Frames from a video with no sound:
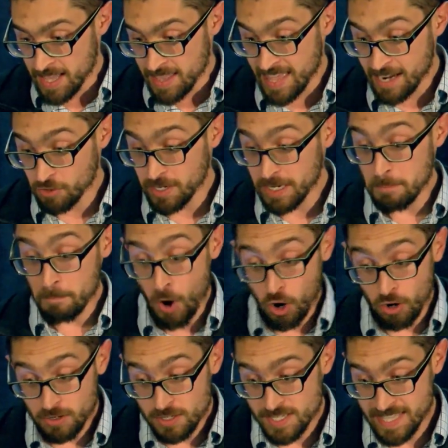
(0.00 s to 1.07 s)
They are in
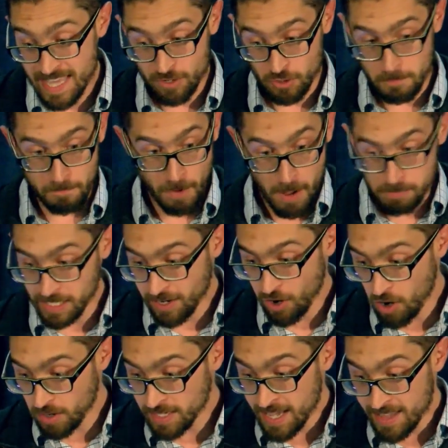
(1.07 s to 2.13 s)
parks, they are in public
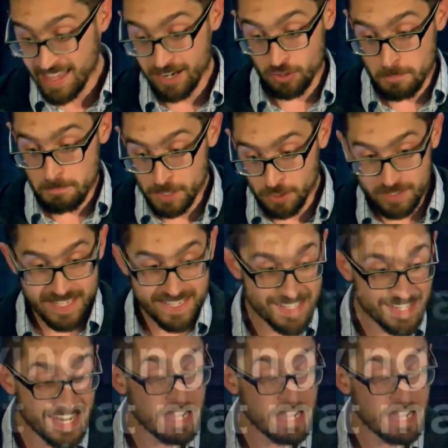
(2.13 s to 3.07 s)
art, they are in buildings and